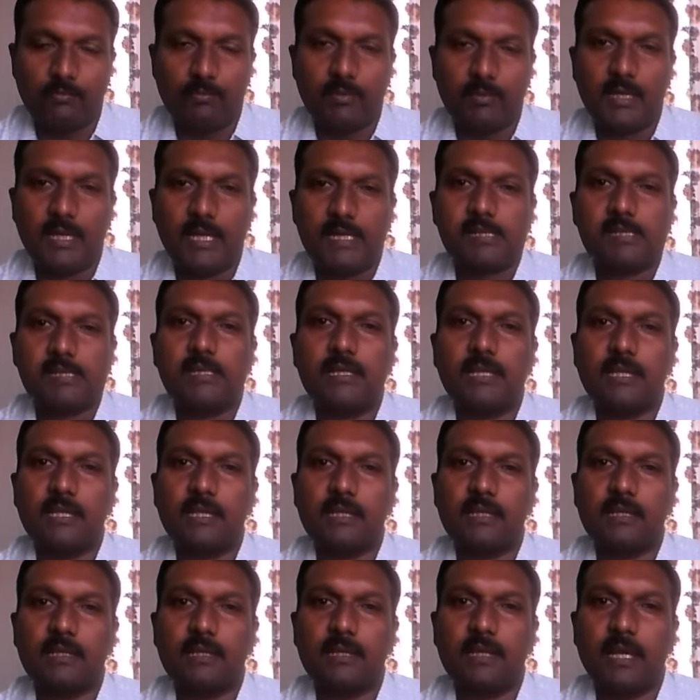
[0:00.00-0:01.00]

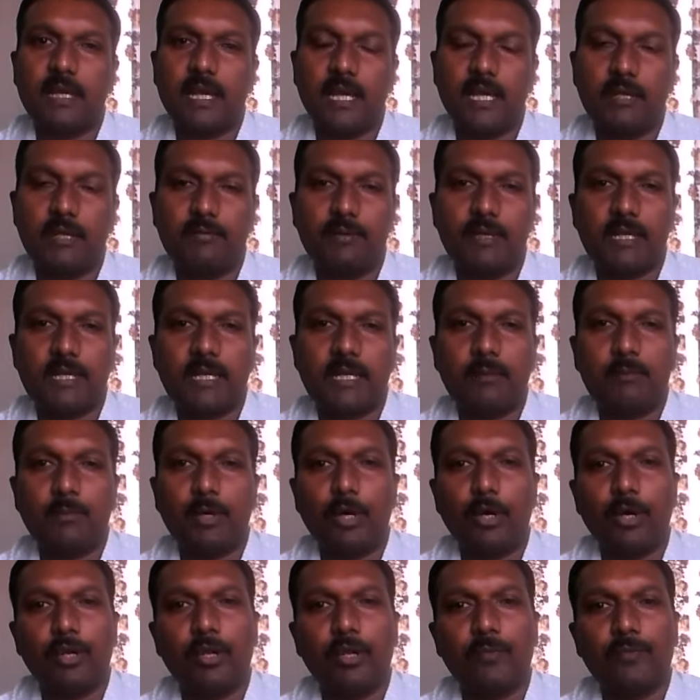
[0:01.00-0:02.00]
Lastly, I welcome
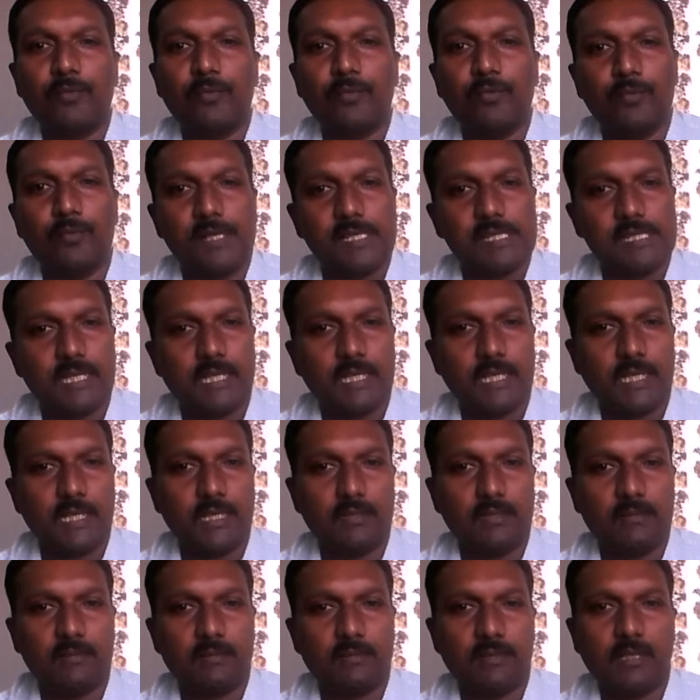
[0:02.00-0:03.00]
all of you once
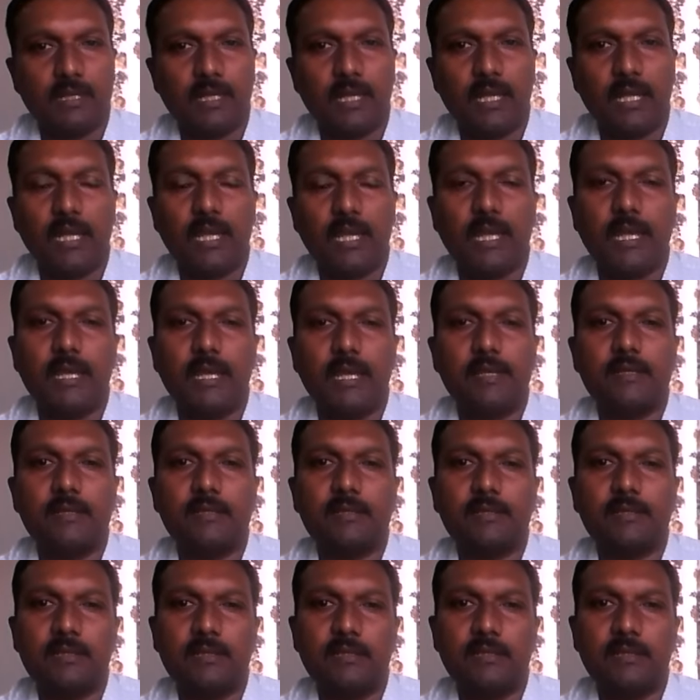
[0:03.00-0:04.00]
again and
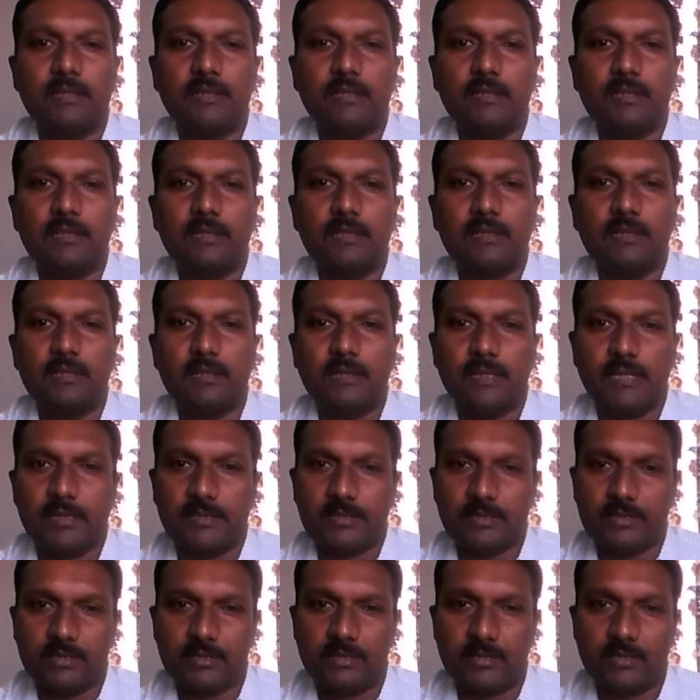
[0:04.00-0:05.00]

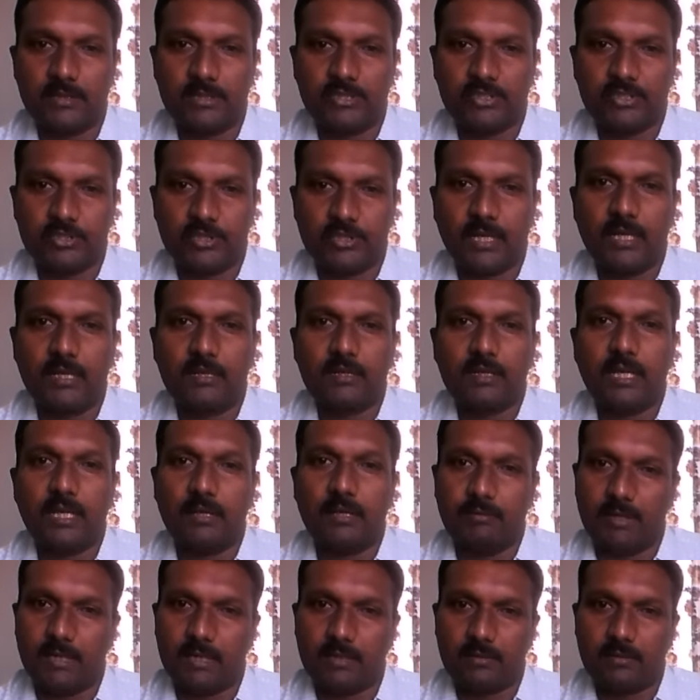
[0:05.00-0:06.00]
let's start
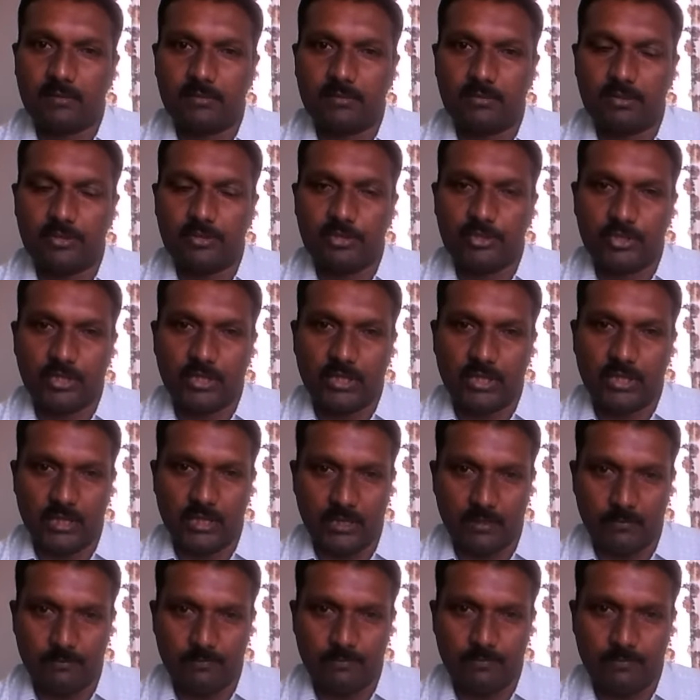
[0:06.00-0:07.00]
our journey.
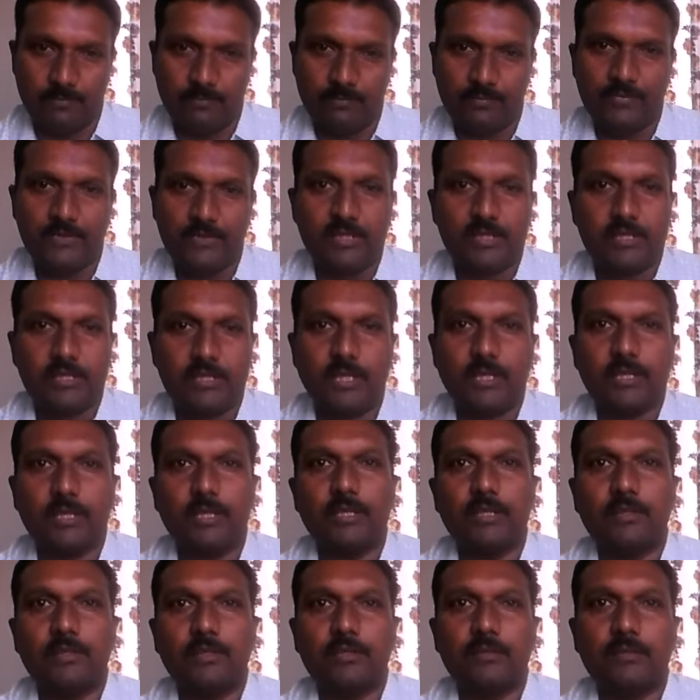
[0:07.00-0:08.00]
Jai
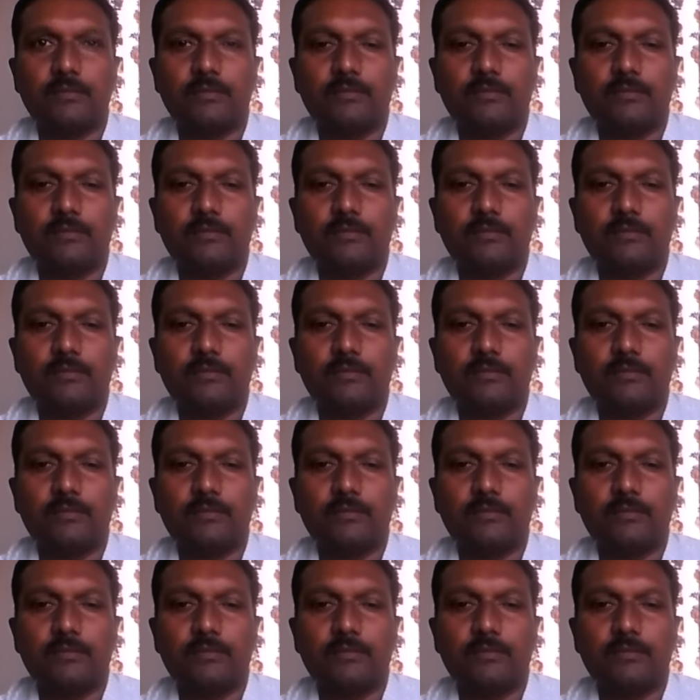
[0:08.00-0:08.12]
Hind.